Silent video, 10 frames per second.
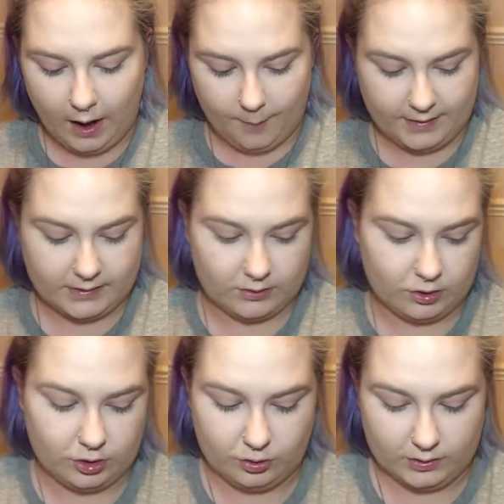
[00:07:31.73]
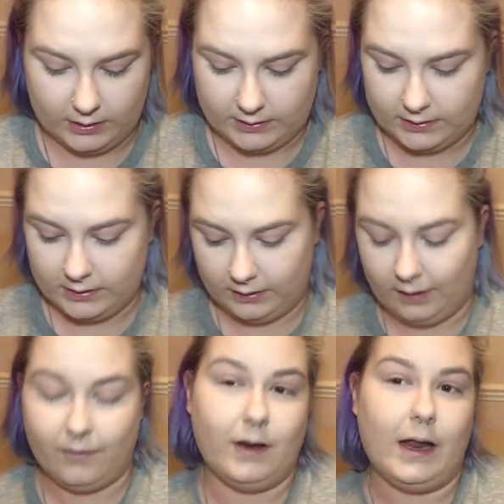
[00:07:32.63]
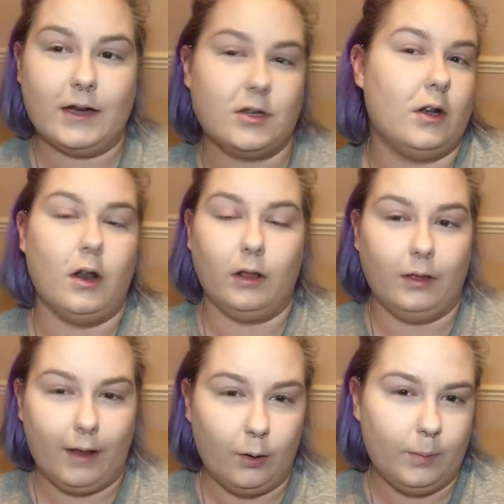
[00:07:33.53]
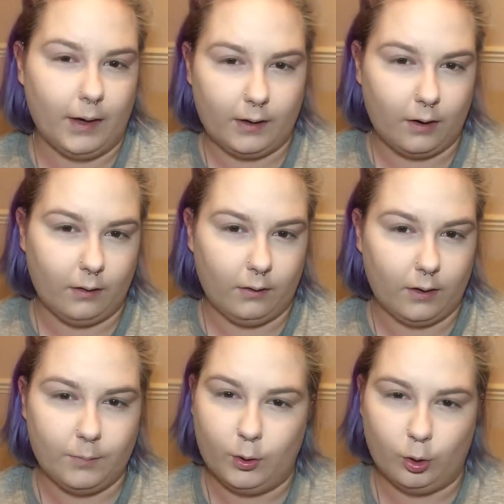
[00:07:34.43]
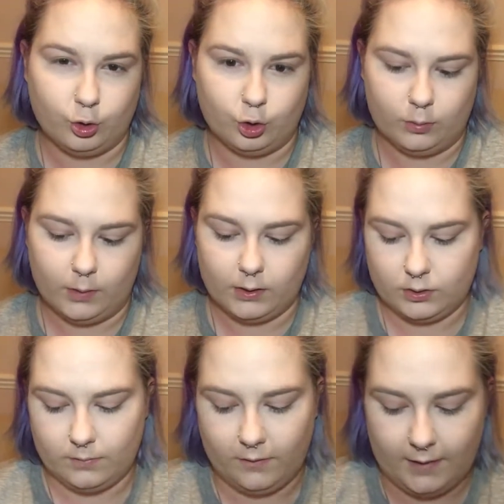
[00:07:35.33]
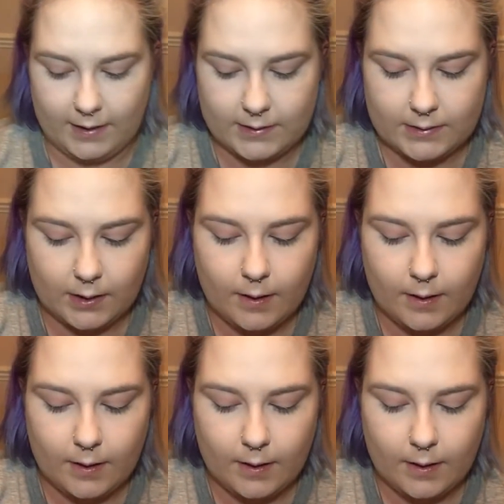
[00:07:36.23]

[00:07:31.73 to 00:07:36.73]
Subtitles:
I basically just use this to give an extra little bit of colour but not too much on my face.